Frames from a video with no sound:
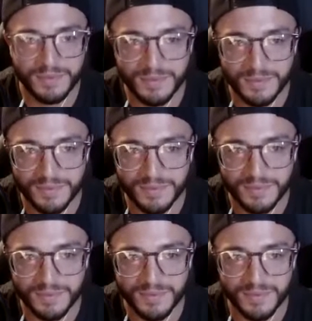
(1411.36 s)

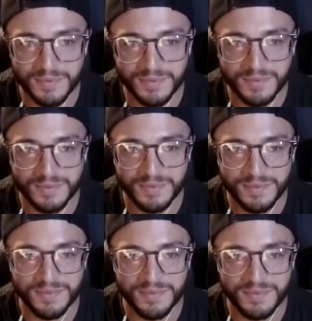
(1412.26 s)

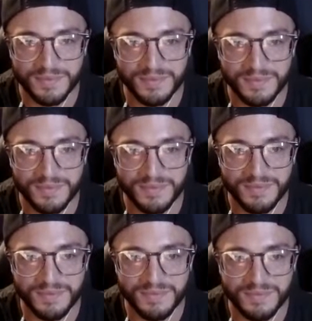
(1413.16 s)
This person isn't speaking.